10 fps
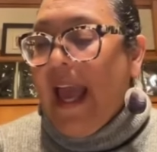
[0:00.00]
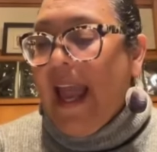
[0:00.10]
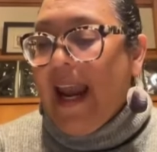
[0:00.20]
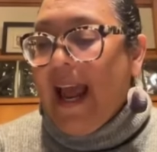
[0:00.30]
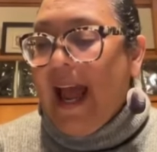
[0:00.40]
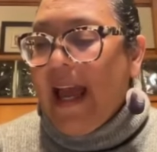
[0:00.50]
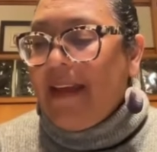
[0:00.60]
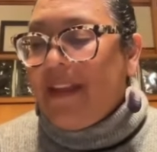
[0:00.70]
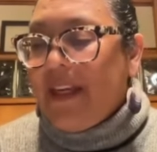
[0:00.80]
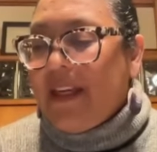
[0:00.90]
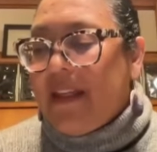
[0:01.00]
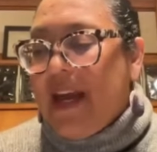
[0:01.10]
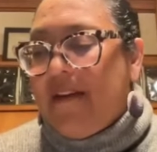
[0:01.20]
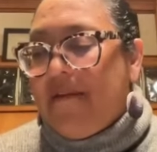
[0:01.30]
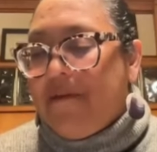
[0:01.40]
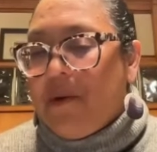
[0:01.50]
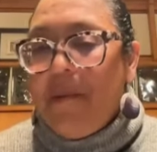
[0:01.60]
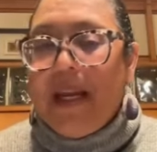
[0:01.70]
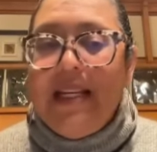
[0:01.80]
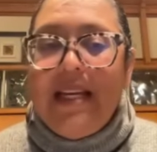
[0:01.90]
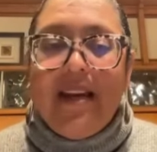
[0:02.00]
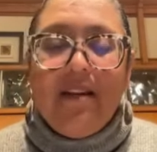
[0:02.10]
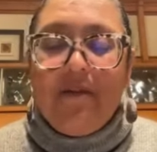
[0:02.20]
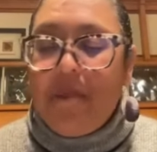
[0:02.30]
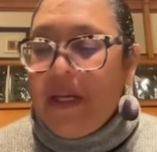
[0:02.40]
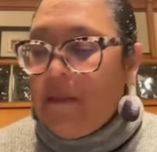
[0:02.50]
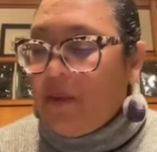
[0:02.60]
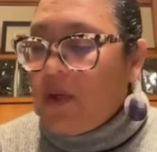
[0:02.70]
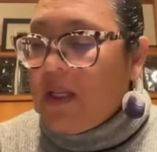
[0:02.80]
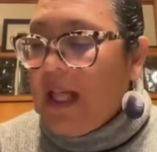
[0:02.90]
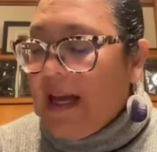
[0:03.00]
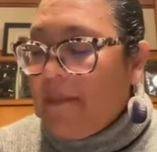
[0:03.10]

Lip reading: And I think that for many Native people,